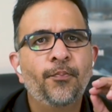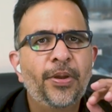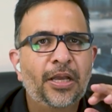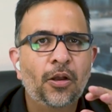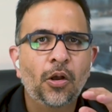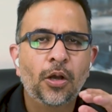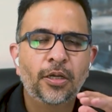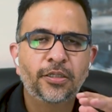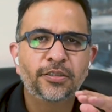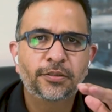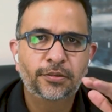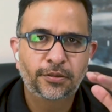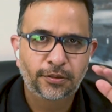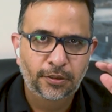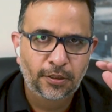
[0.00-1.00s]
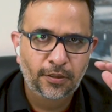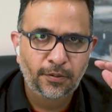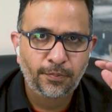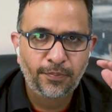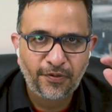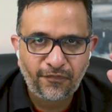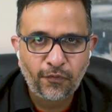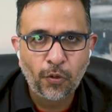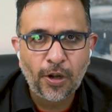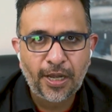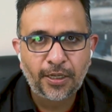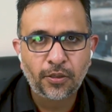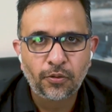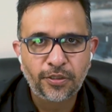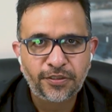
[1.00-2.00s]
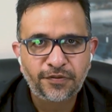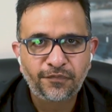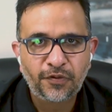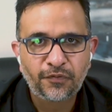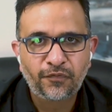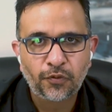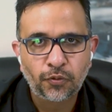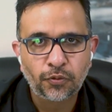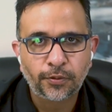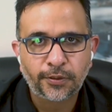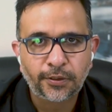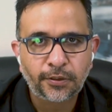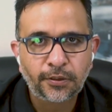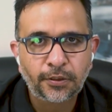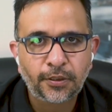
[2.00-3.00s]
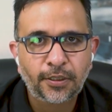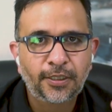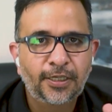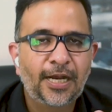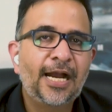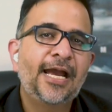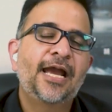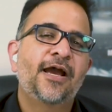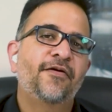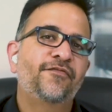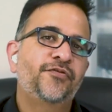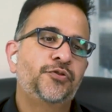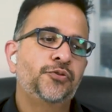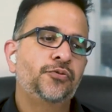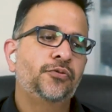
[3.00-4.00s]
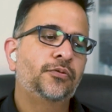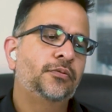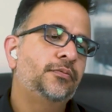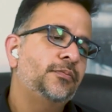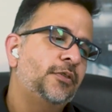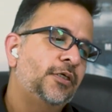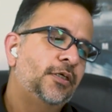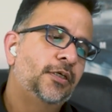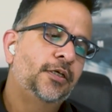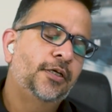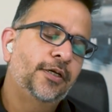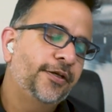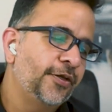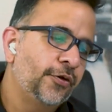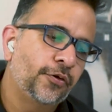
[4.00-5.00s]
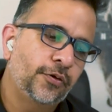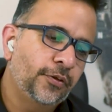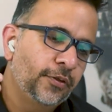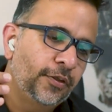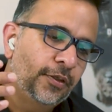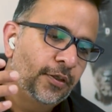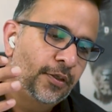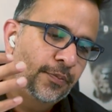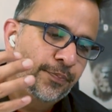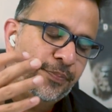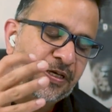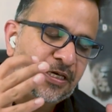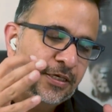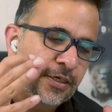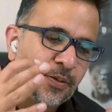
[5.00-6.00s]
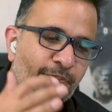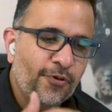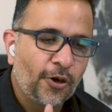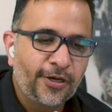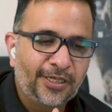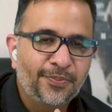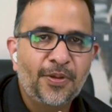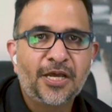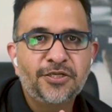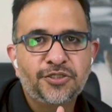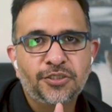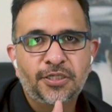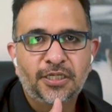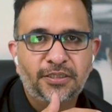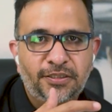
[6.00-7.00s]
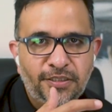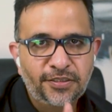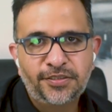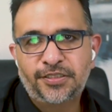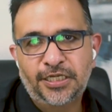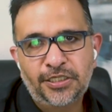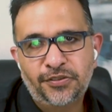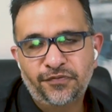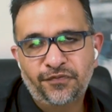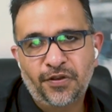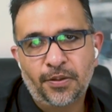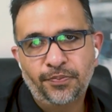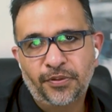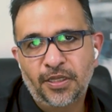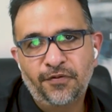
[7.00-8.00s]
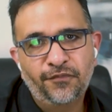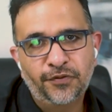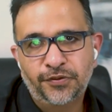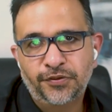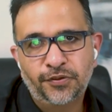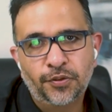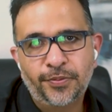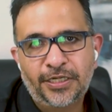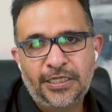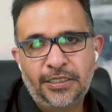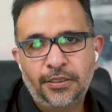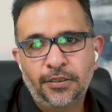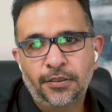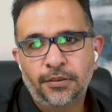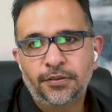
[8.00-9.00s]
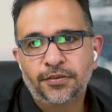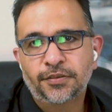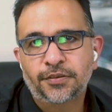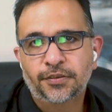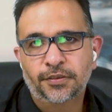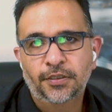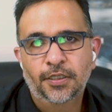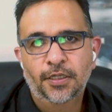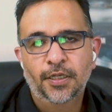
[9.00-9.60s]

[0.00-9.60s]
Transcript: Because before I go interview for Google, I have to, be a product manager at this stage of company for so many years.